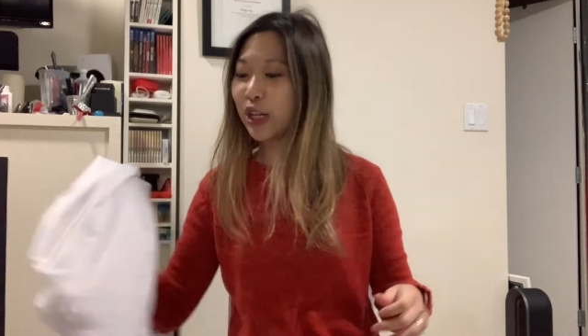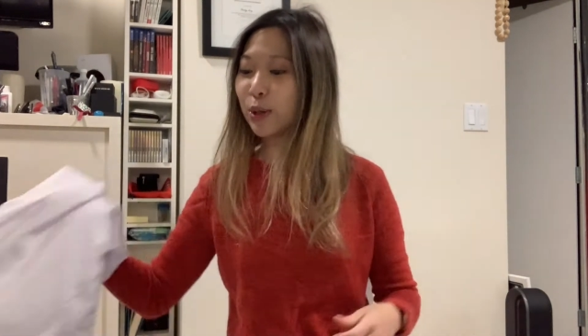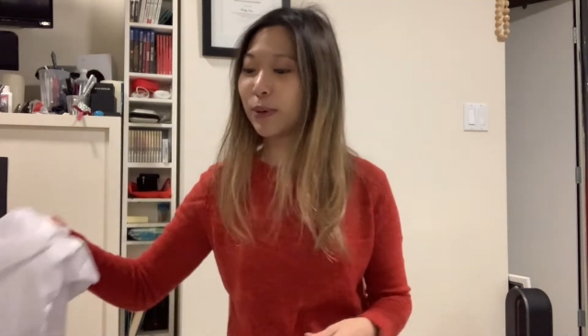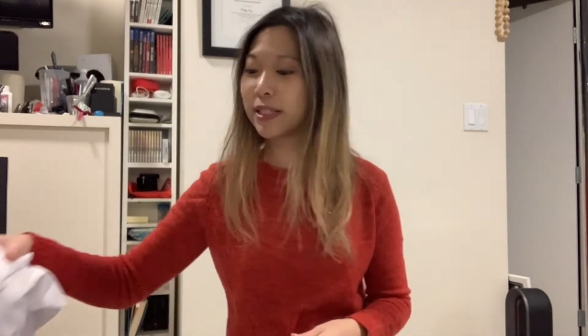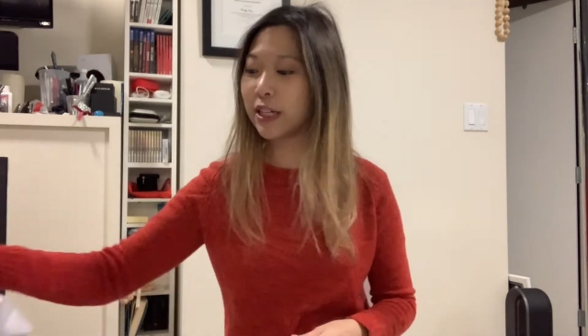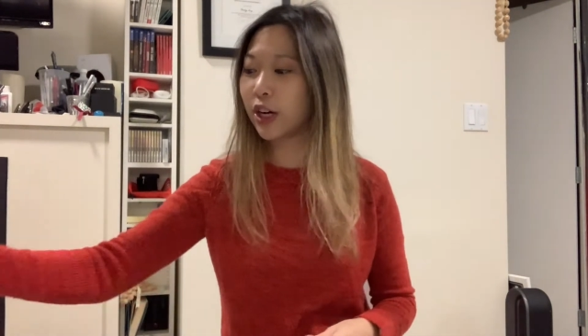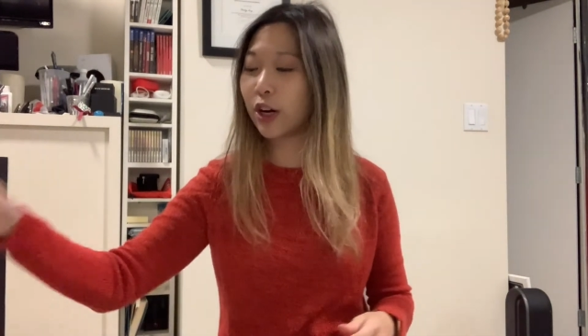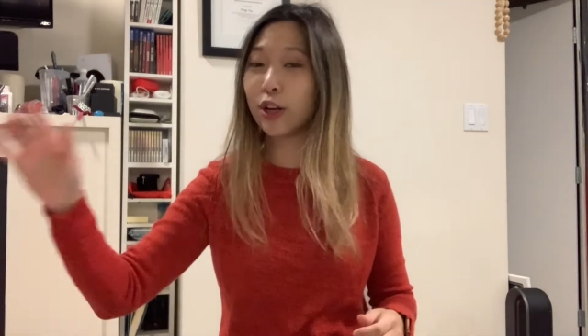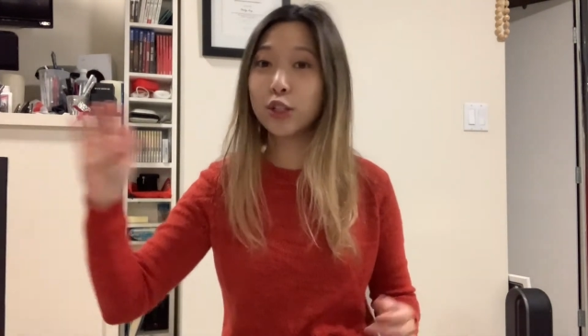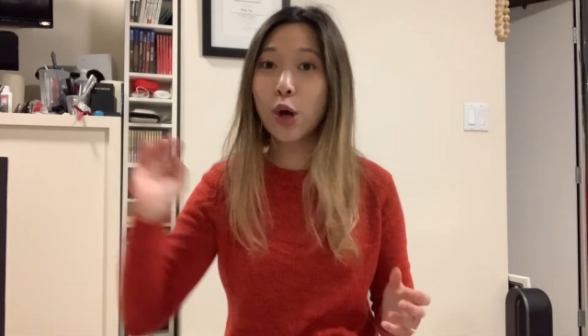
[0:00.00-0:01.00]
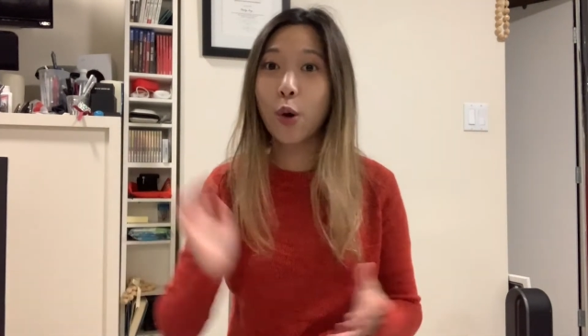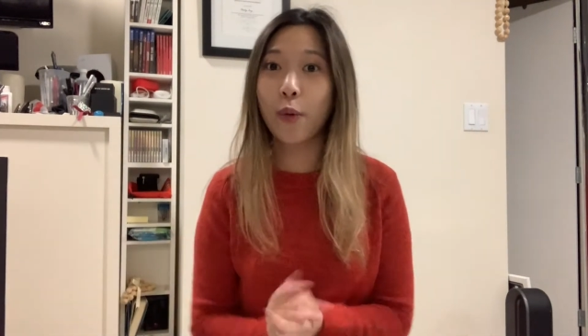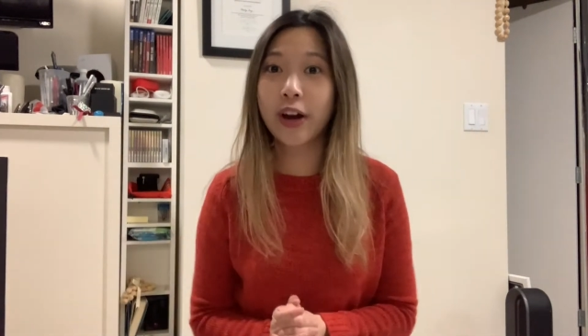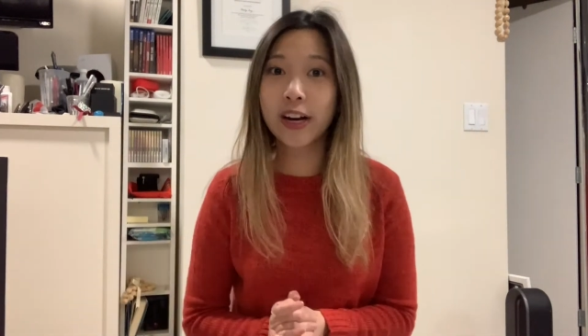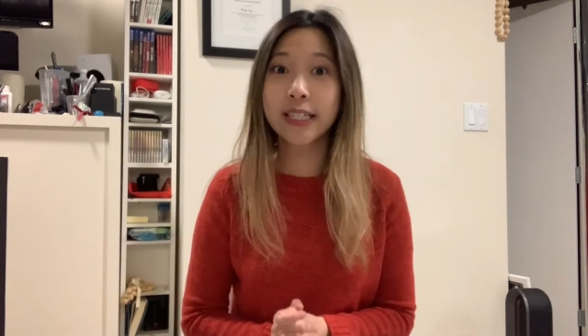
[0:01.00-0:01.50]
So boys and girls,
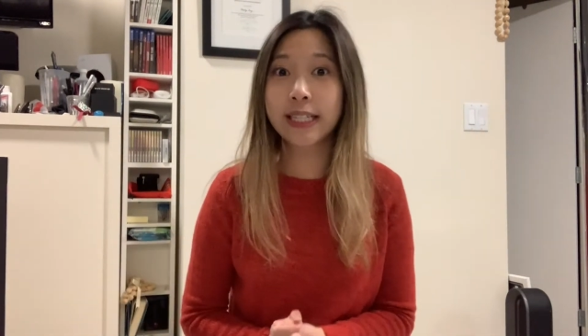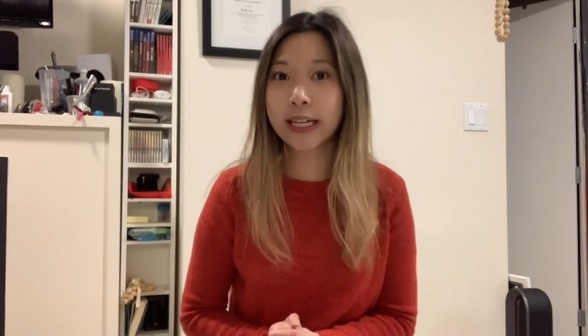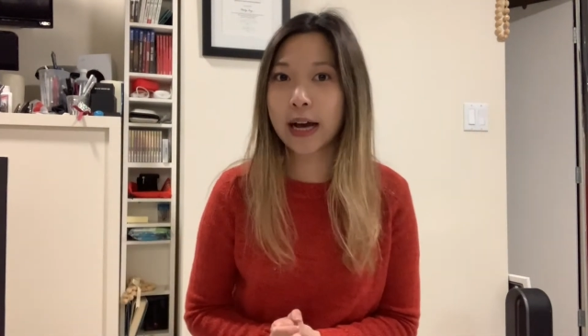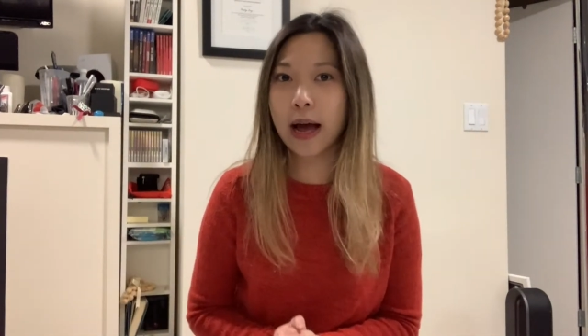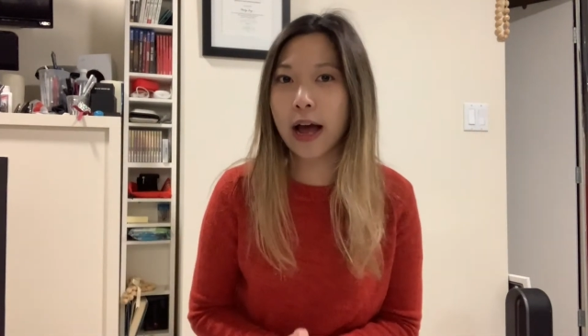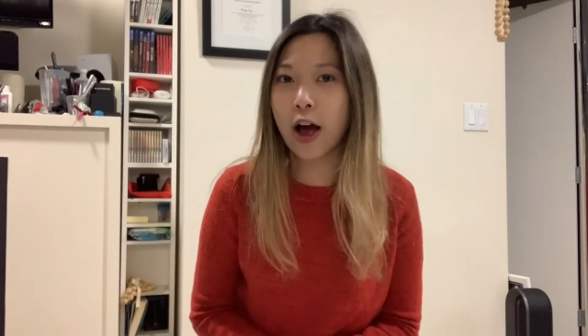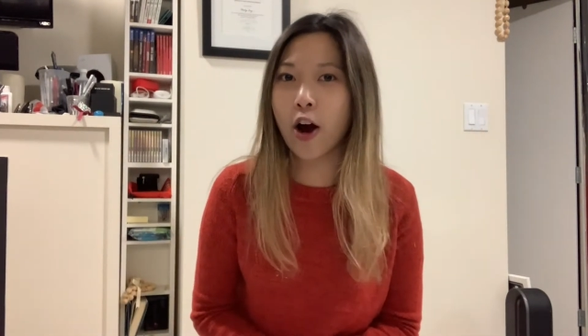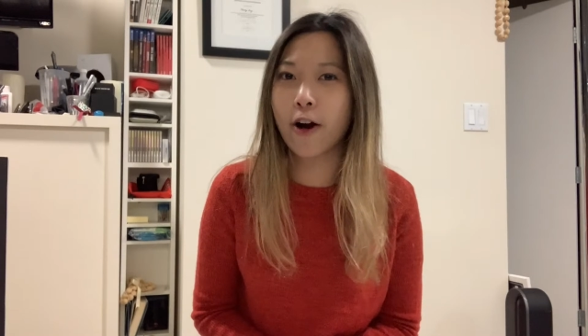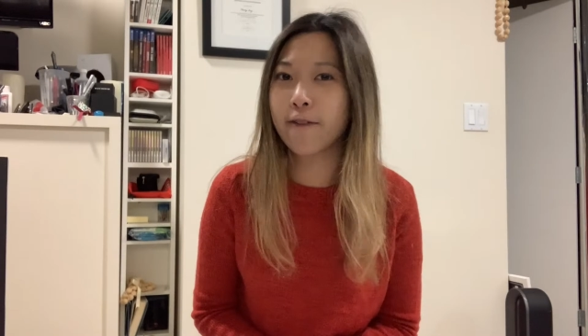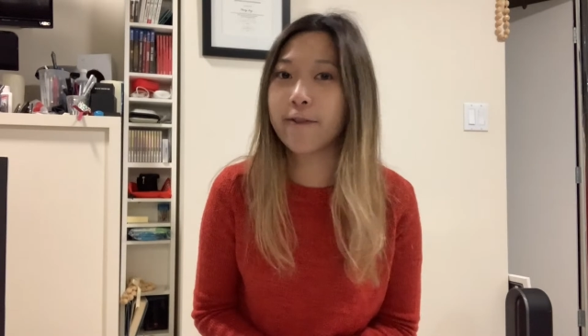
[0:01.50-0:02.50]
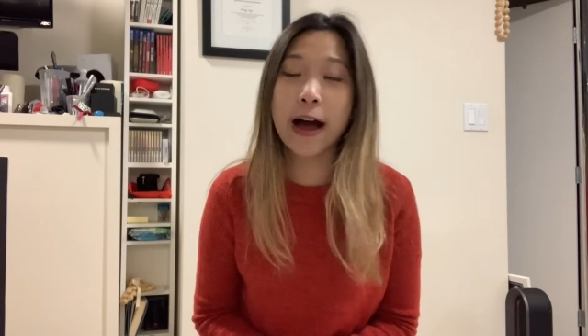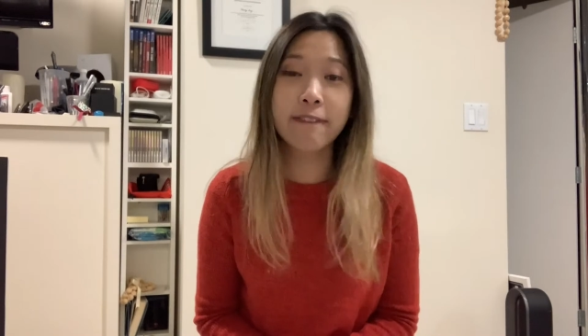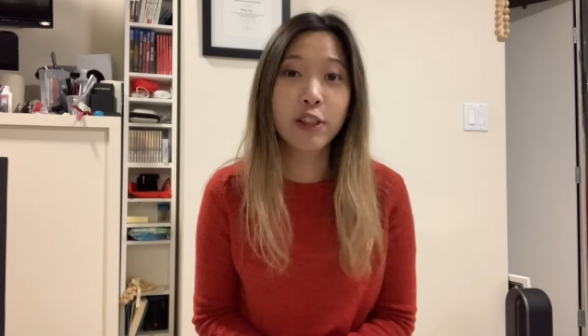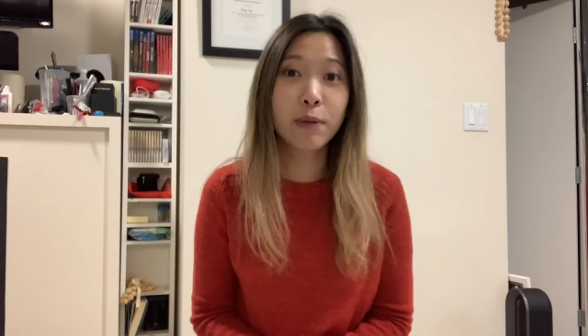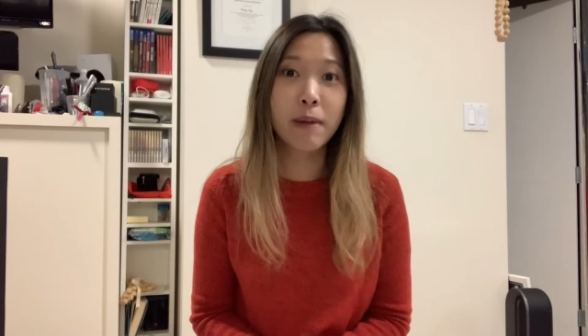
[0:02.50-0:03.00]
we're going to sing our
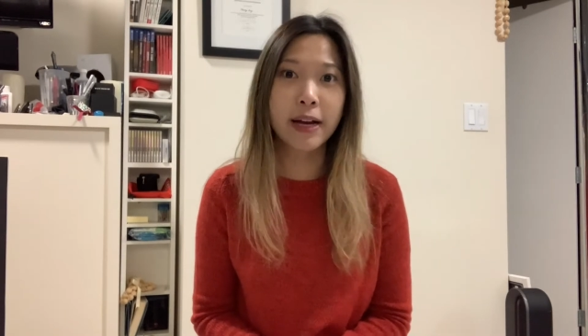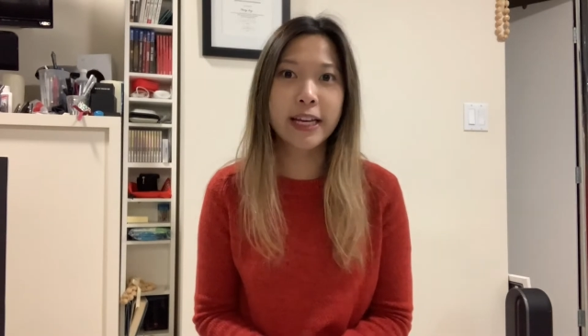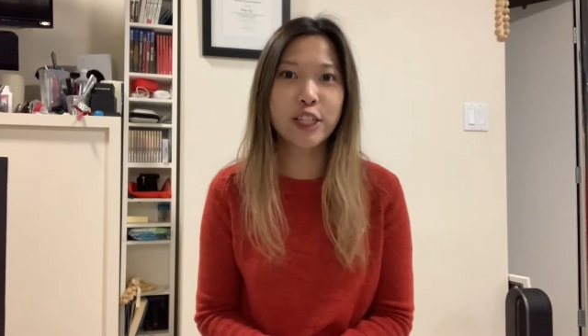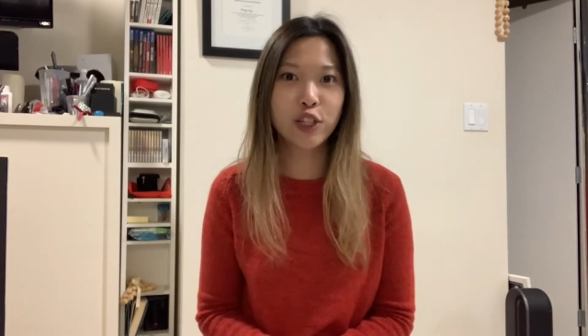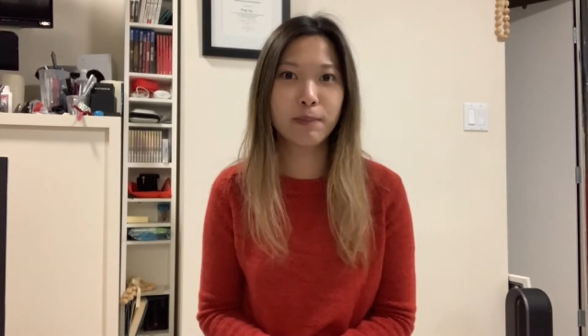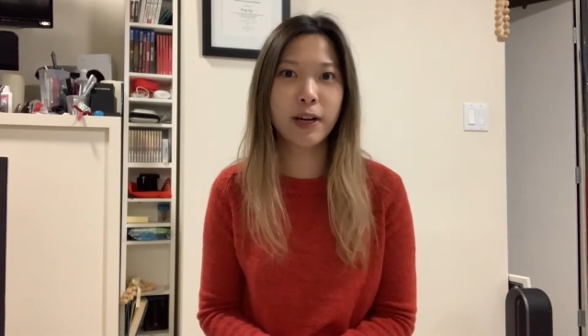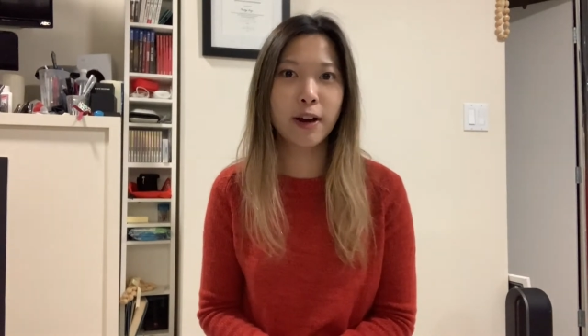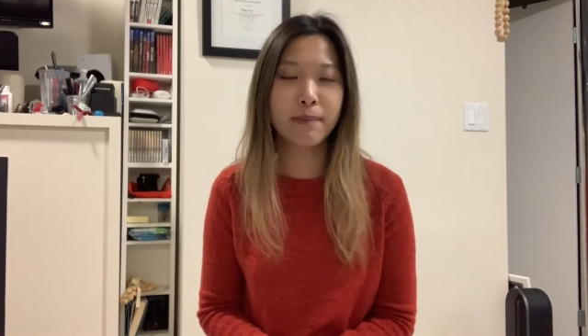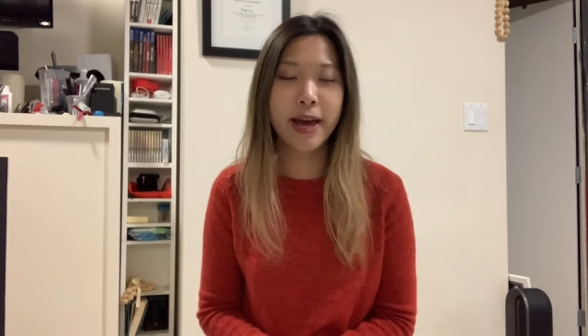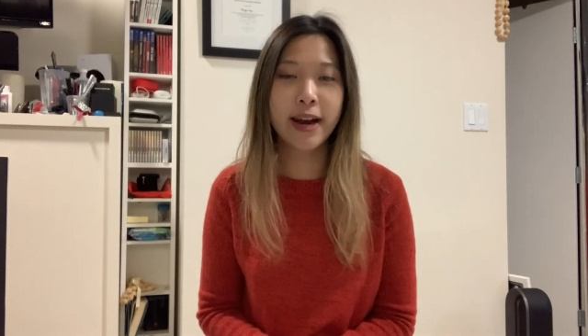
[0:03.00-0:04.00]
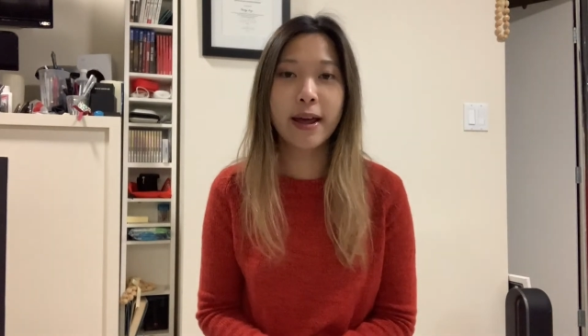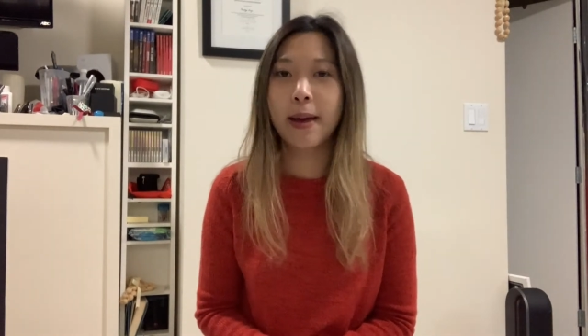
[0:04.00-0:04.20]
5 little monkeys jumping on the bed,